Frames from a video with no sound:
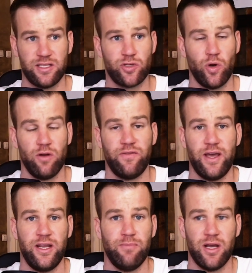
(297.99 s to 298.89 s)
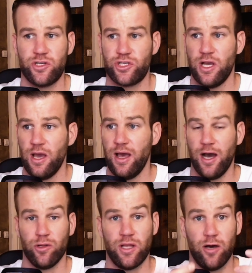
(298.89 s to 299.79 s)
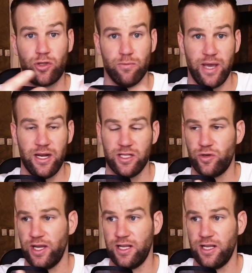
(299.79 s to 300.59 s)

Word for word: it's all very much automated, right?